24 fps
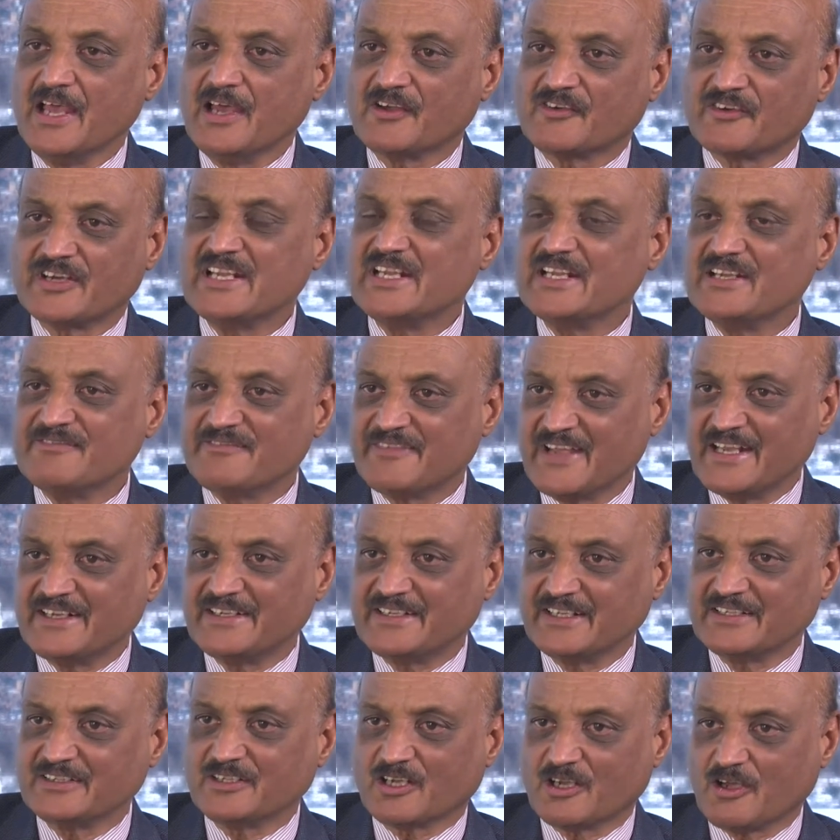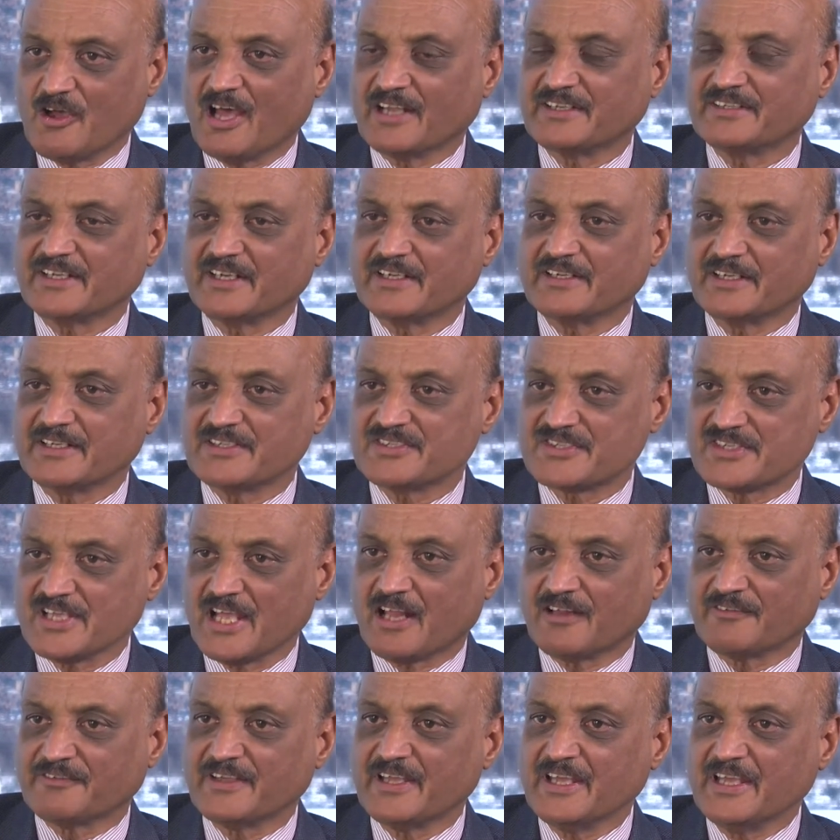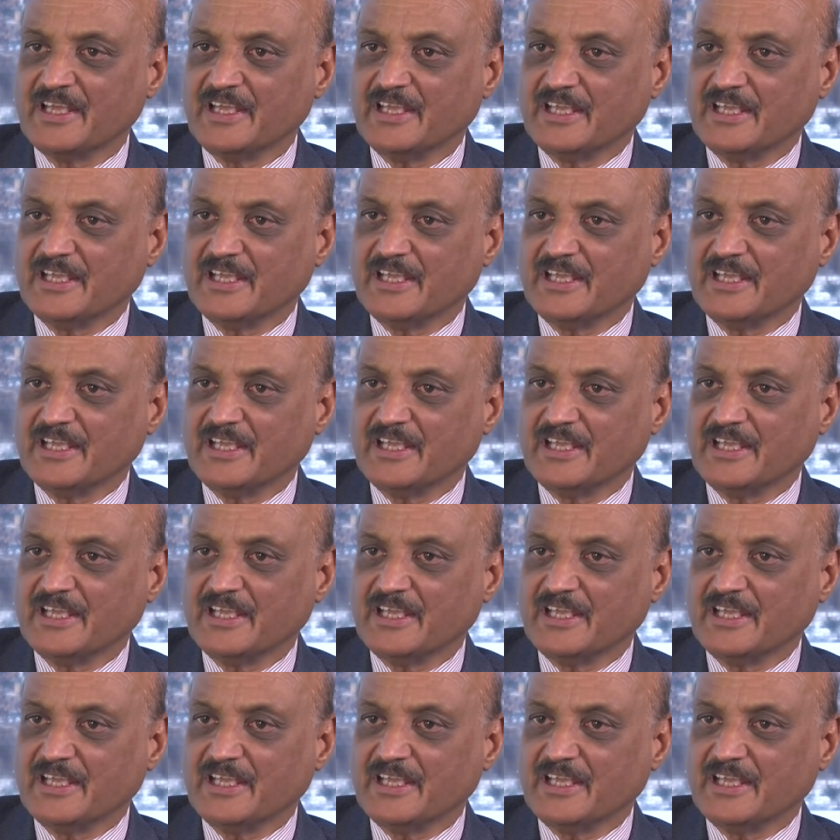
reinventing the content itself.